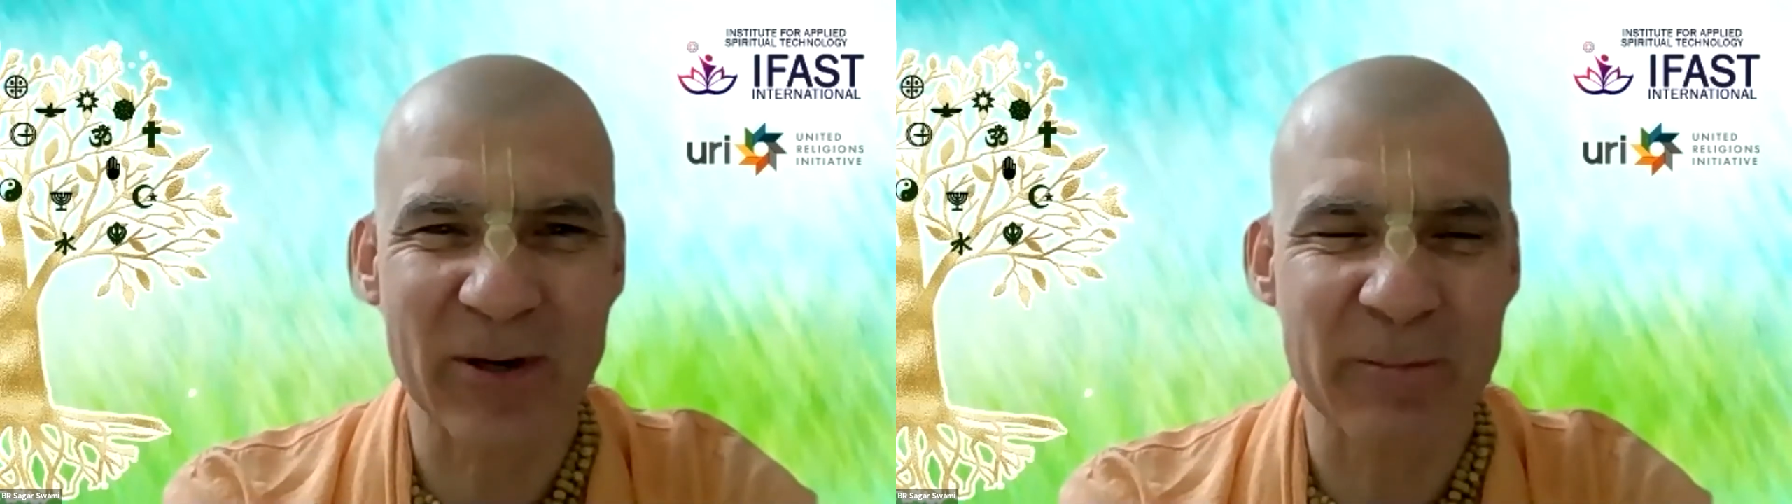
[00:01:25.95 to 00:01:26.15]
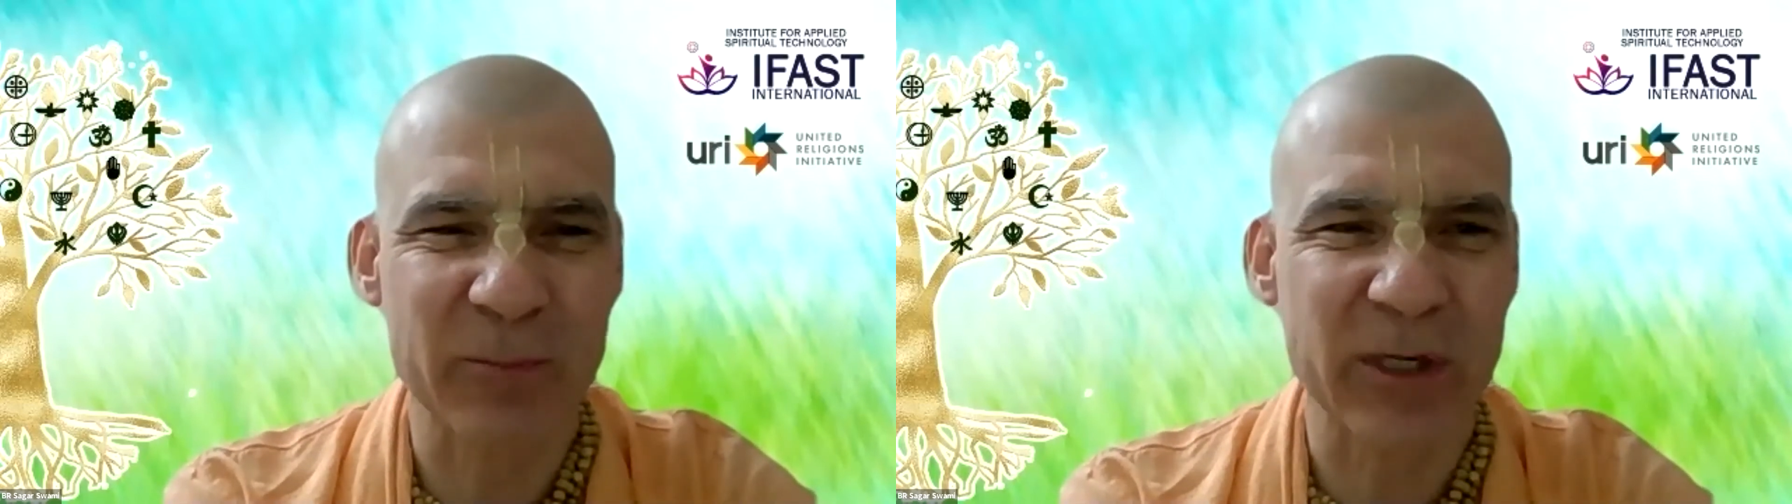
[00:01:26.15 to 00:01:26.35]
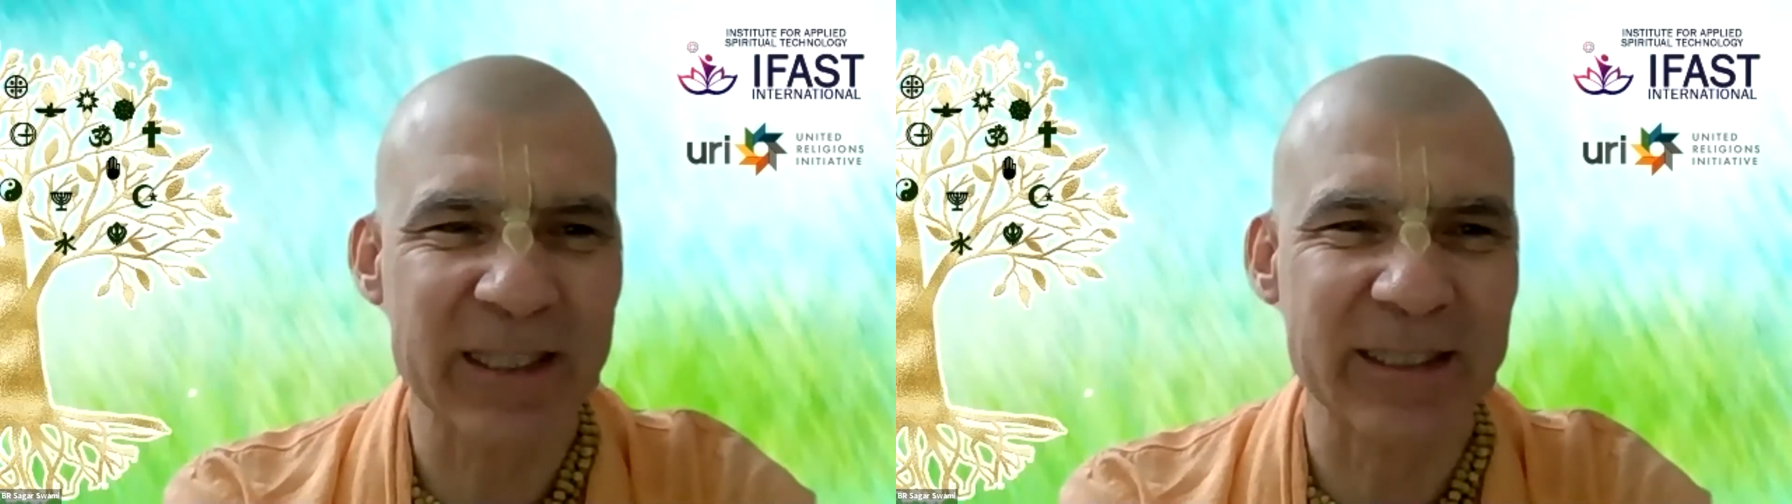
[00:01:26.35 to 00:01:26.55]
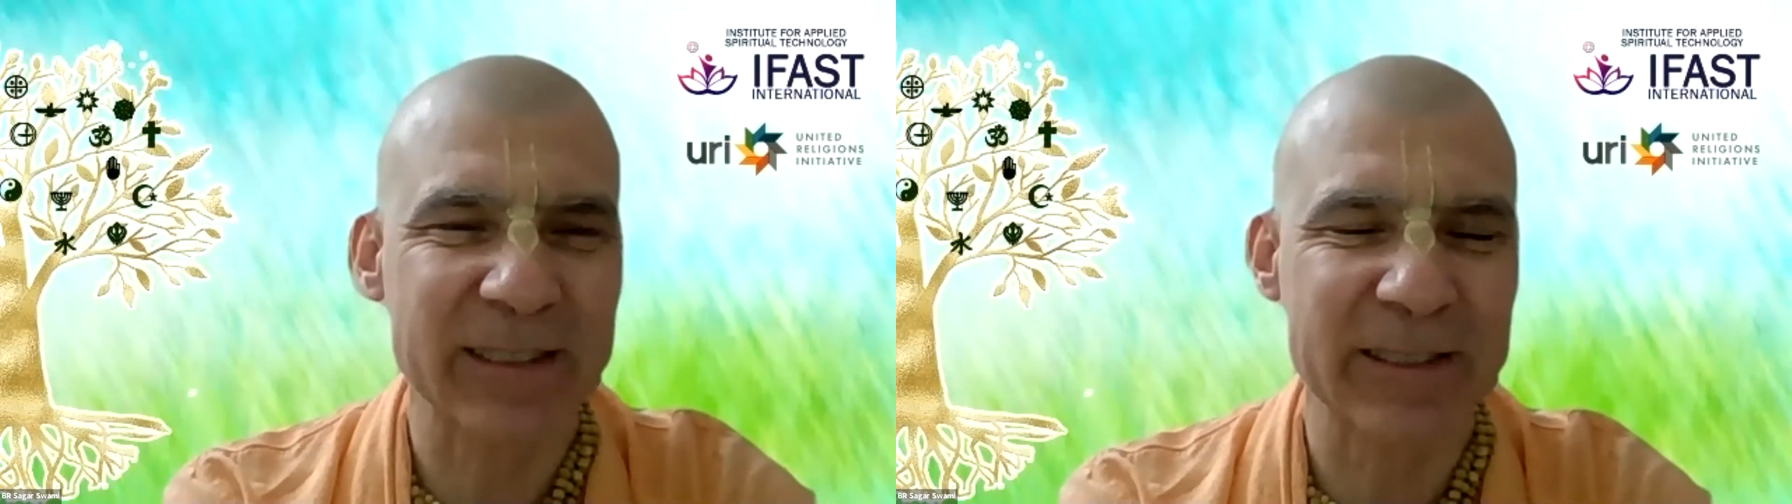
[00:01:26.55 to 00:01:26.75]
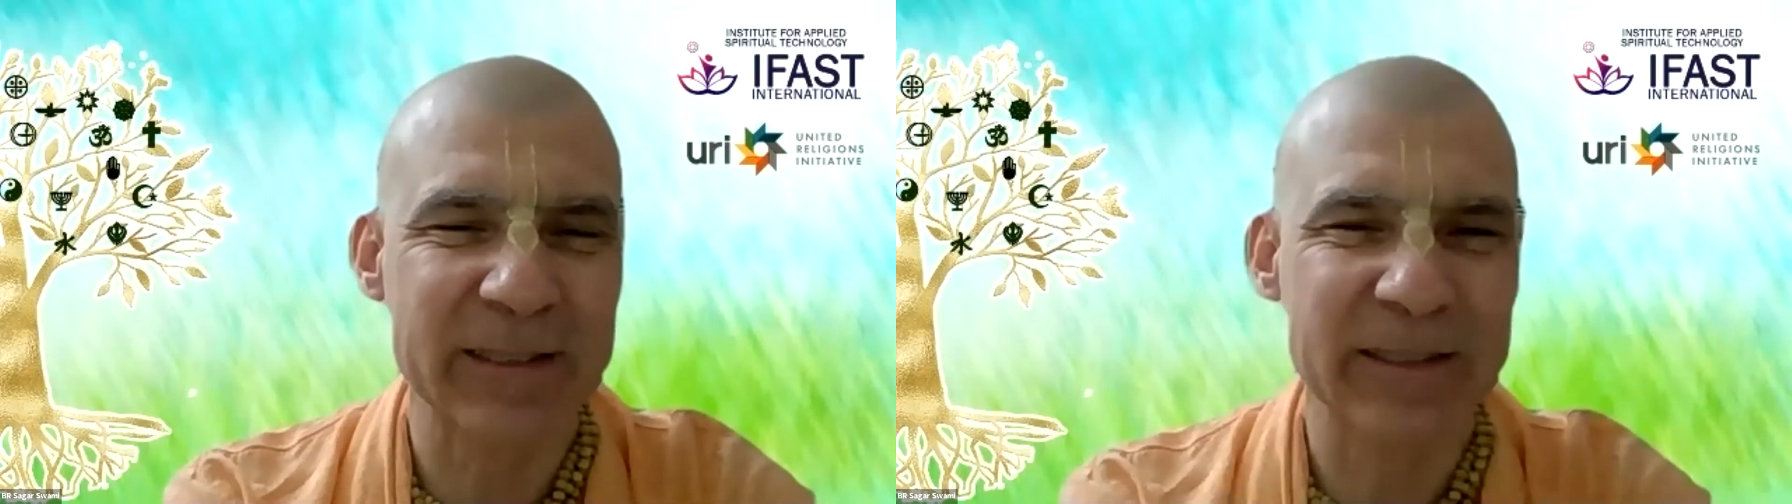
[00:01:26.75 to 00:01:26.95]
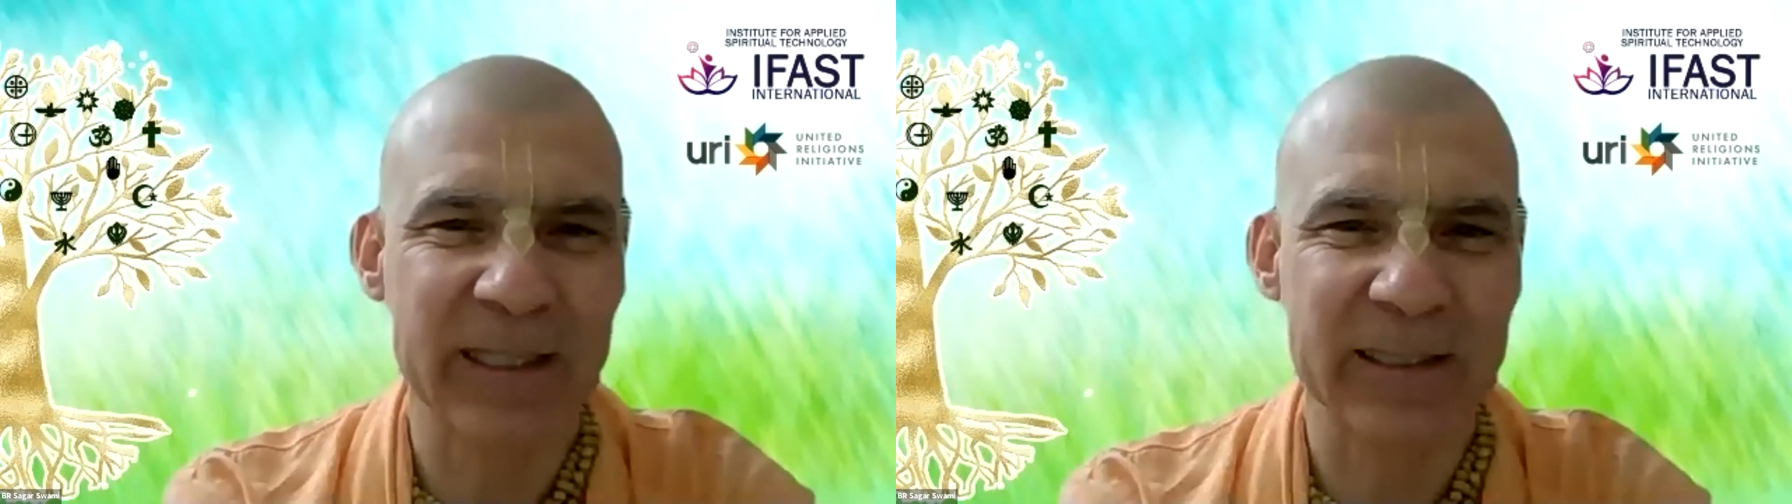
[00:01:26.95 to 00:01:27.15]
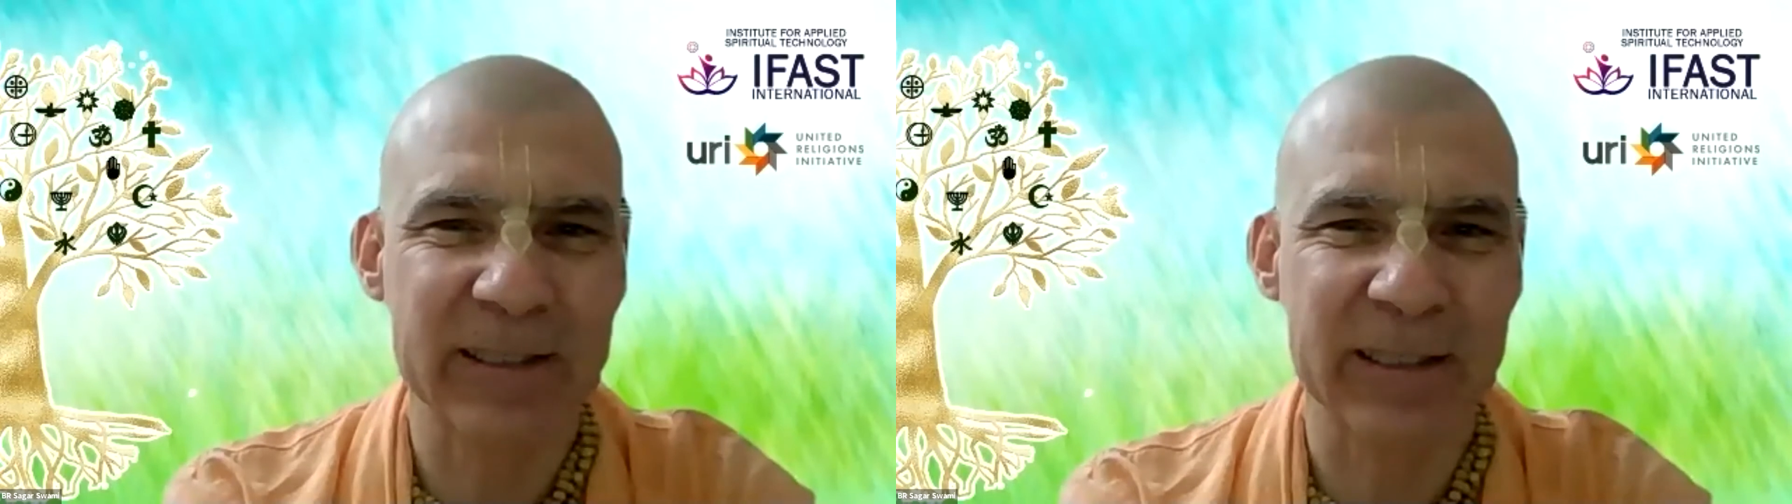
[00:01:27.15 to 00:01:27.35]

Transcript: impressed that